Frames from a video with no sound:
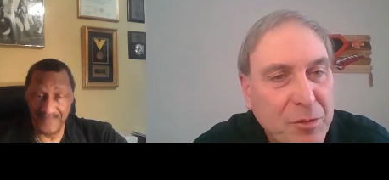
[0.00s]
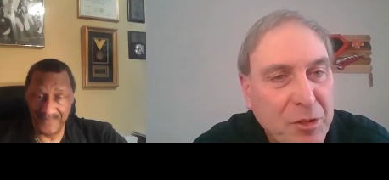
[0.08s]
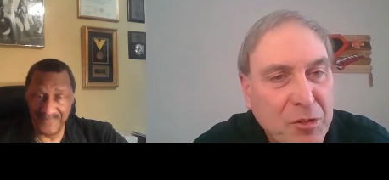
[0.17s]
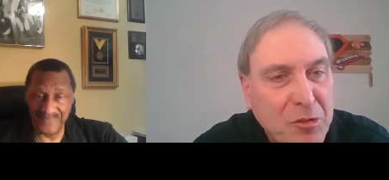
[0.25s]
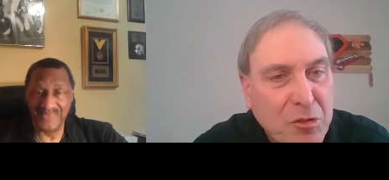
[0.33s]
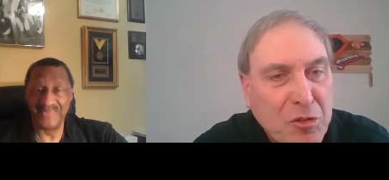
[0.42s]
Speaker 1: a, it,
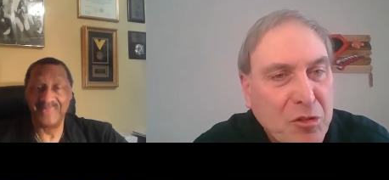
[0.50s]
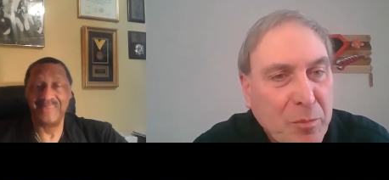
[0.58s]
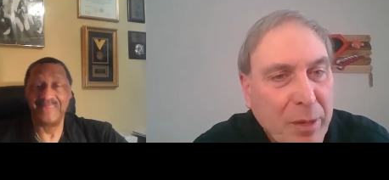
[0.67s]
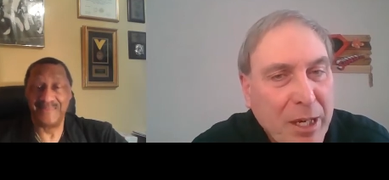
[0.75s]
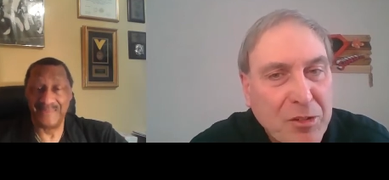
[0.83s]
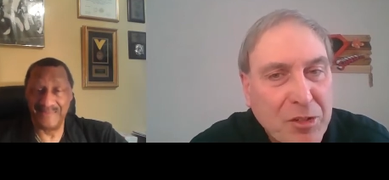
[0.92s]
it's
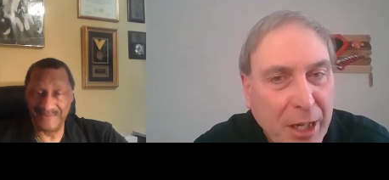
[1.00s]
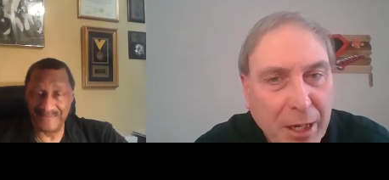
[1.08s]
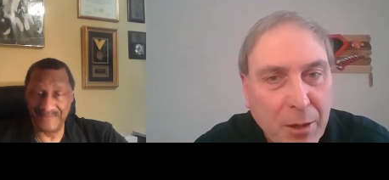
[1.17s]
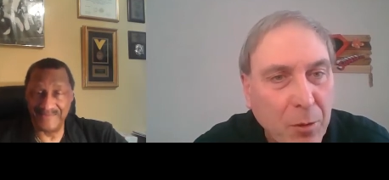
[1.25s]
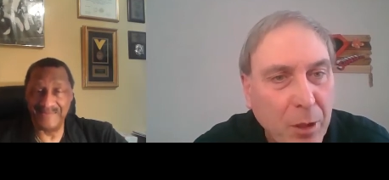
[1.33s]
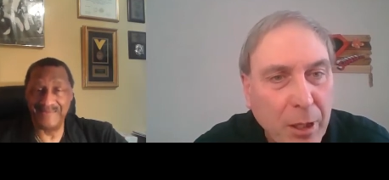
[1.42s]
amazing
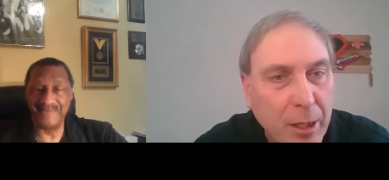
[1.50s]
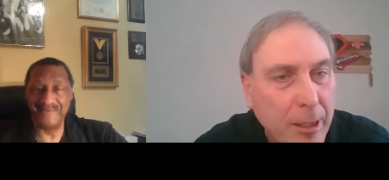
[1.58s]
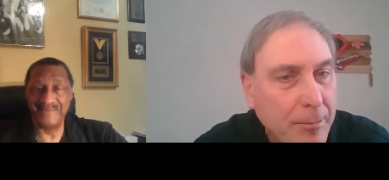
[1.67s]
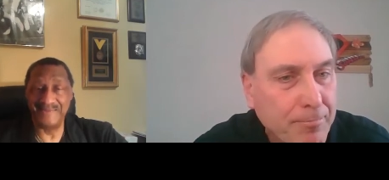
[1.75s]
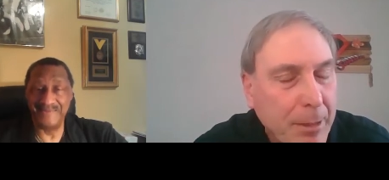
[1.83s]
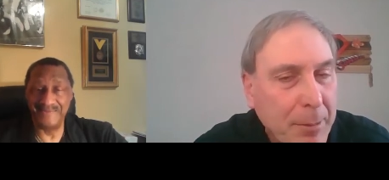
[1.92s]
how uh,
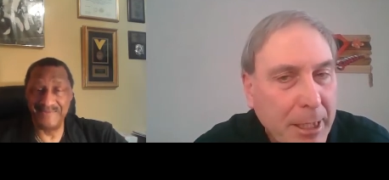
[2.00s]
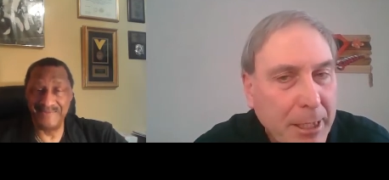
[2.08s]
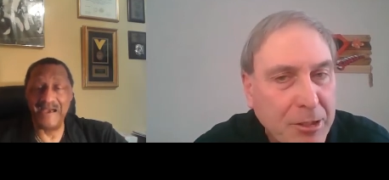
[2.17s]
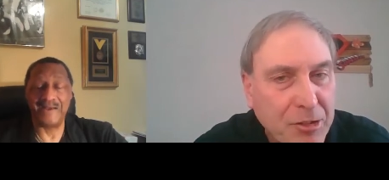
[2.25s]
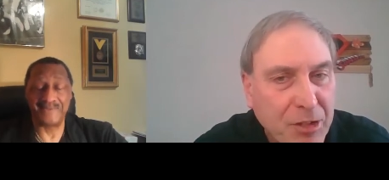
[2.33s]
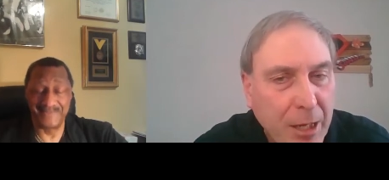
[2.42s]
I mean he
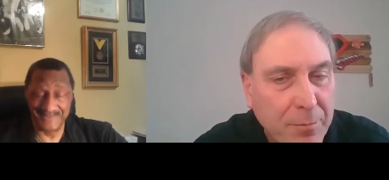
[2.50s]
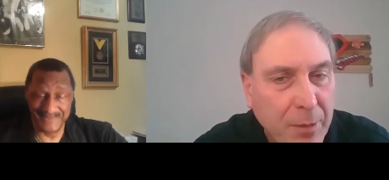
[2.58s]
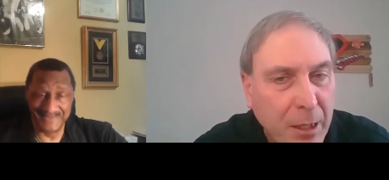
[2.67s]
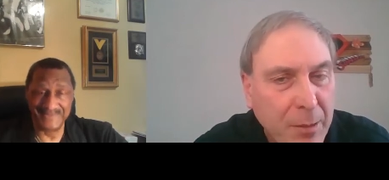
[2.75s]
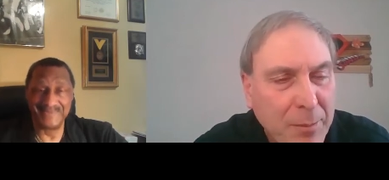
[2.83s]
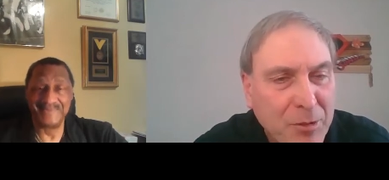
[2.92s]
just I, I
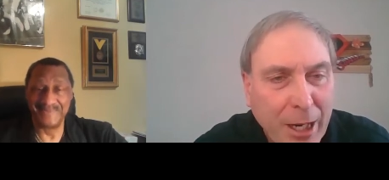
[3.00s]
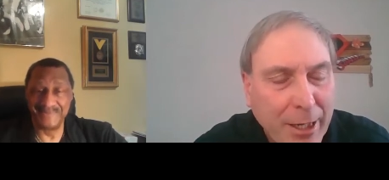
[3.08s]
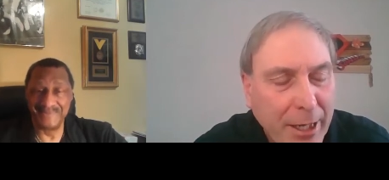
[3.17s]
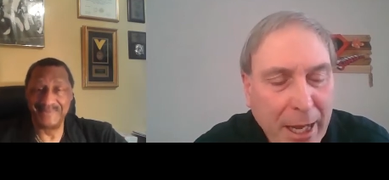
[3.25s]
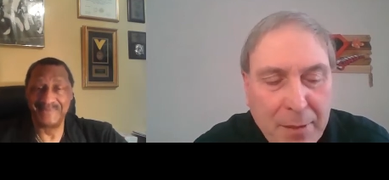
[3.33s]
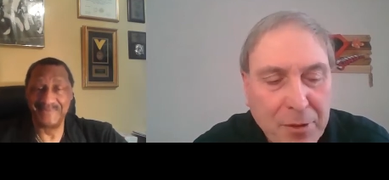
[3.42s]
remember
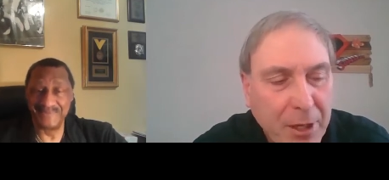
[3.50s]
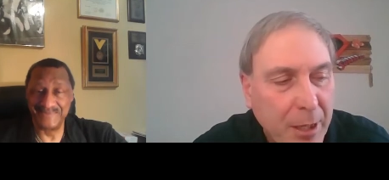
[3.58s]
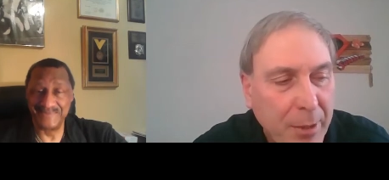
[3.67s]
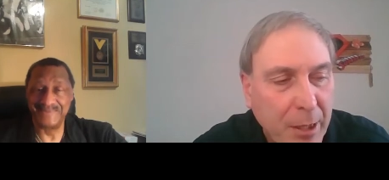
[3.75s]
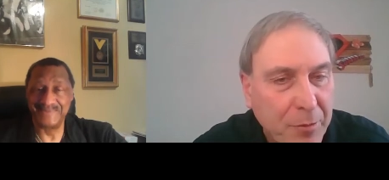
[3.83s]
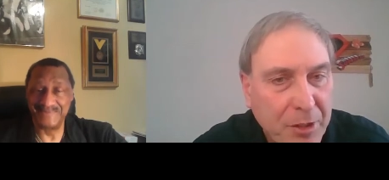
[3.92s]
talking to Anthony
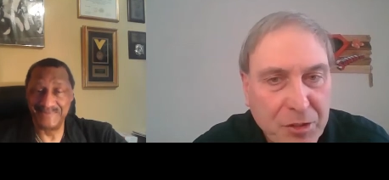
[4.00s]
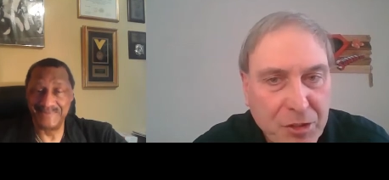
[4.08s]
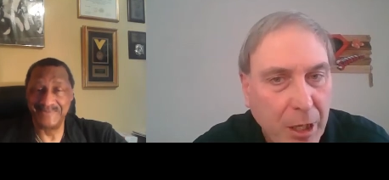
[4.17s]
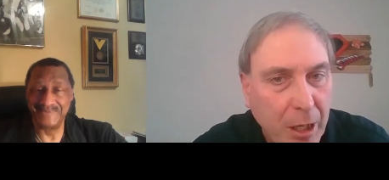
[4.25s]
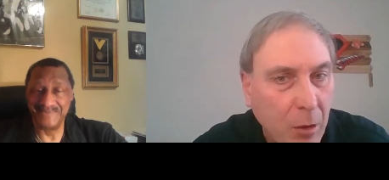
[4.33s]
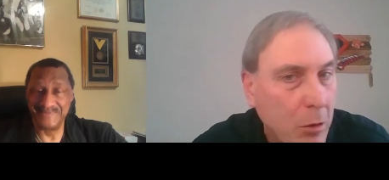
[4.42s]
about this
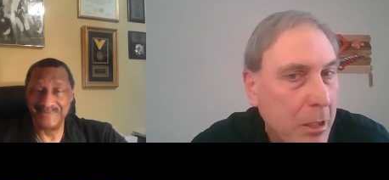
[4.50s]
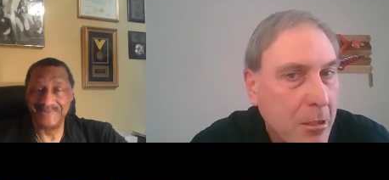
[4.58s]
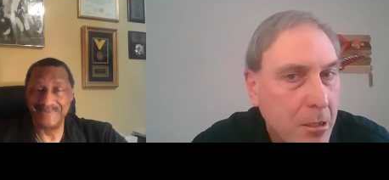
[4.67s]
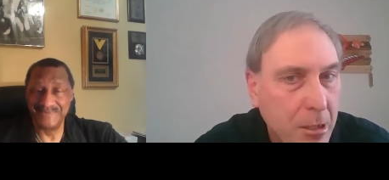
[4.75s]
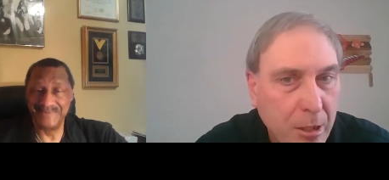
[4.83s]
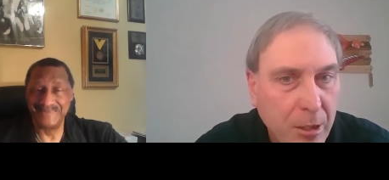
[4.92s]
how
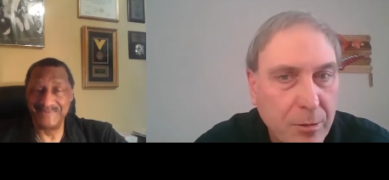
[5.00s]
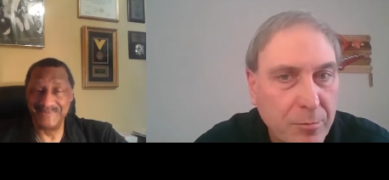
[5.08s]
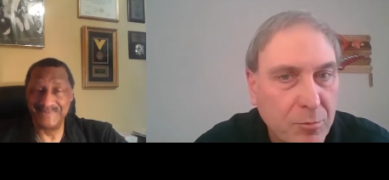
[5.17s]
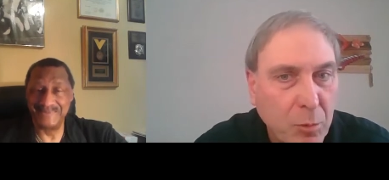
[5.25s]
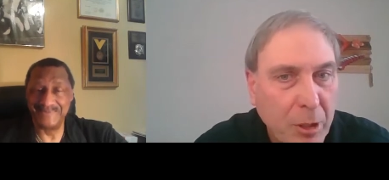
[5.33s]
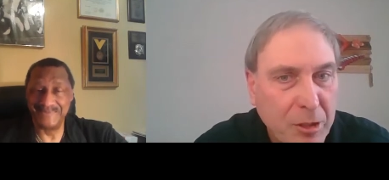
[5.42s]

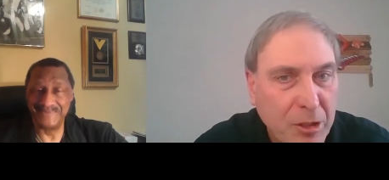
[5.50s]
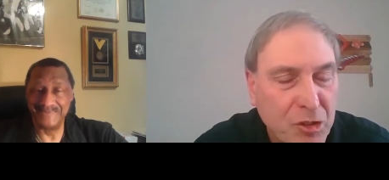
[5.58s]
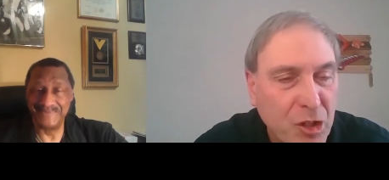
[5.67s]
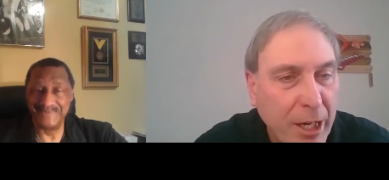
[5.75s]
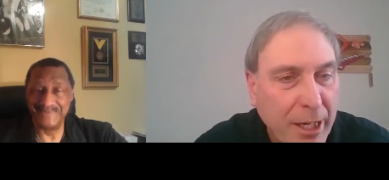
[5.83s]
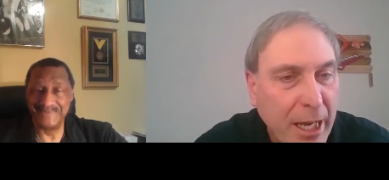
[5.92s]
when you
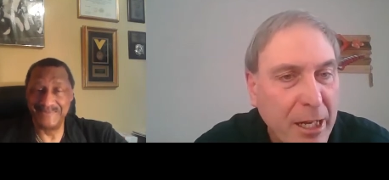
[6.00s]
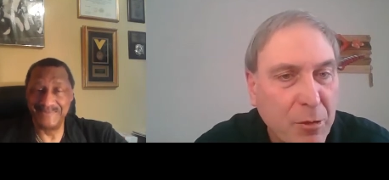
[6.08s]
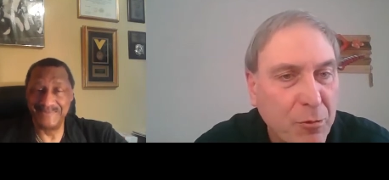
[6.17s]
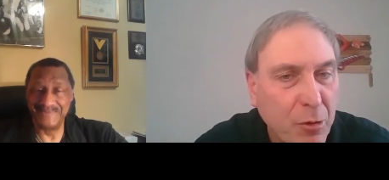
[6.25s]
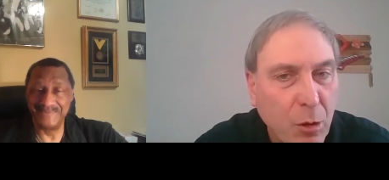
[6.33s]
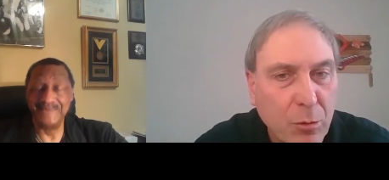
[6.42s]
saw Kenny
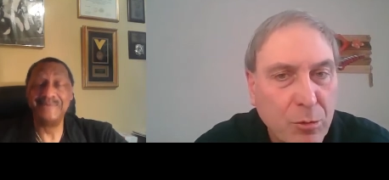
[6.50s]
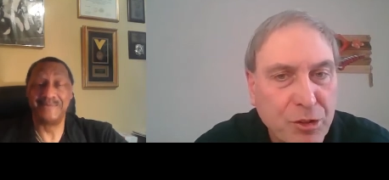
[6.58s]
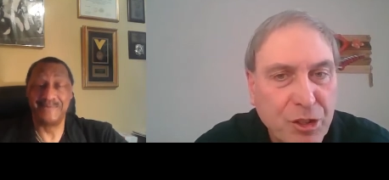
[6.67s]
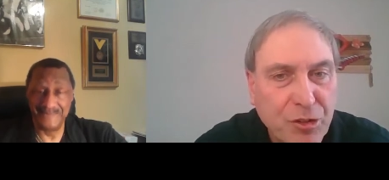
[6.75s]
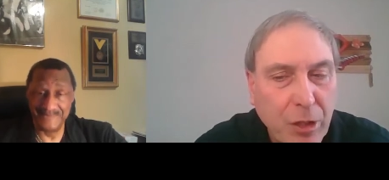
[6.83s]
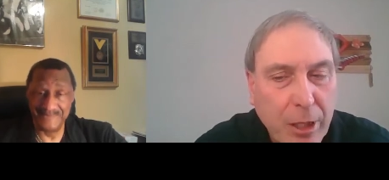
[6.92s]
throw it was
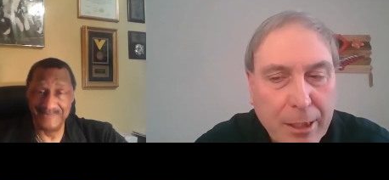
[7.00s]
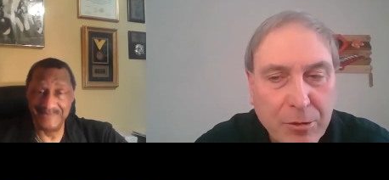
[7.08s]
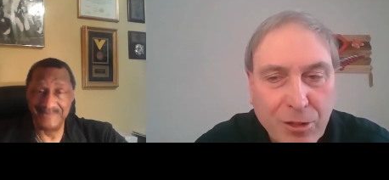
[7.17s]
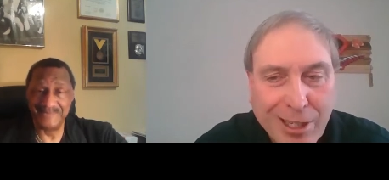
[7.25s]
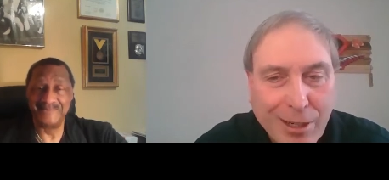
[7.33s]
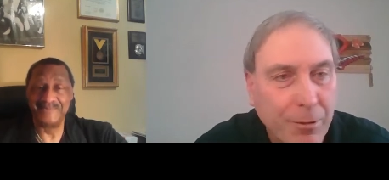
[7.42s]
just like it
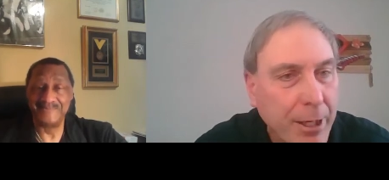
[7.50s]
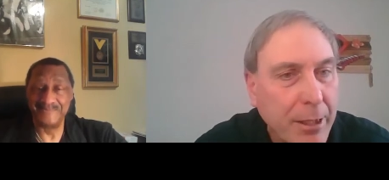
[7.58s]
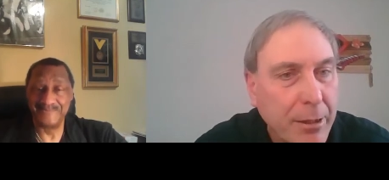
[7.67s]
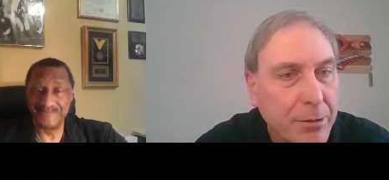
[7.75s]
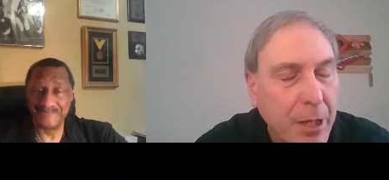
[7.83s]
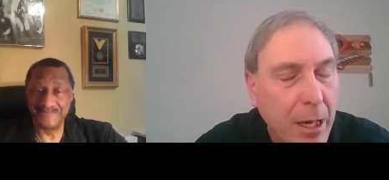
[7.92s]
was like a
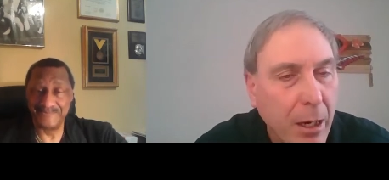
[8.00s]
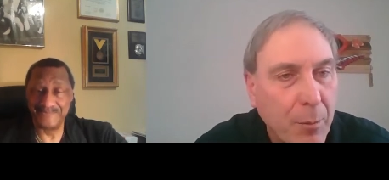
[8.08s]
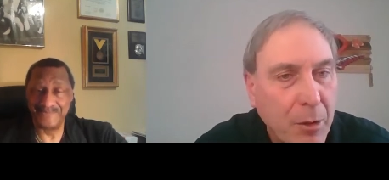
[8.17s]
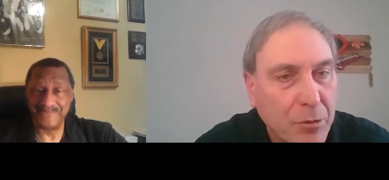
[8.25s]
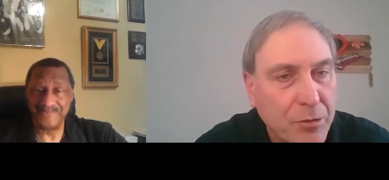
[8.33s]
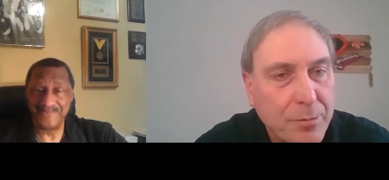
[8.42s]
regular day
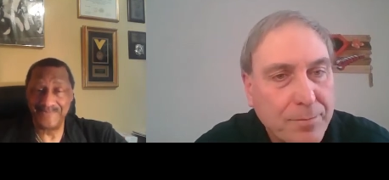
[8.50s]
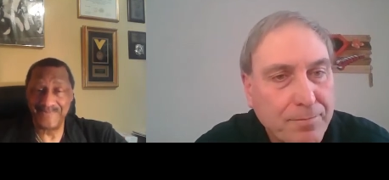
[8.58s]
almost.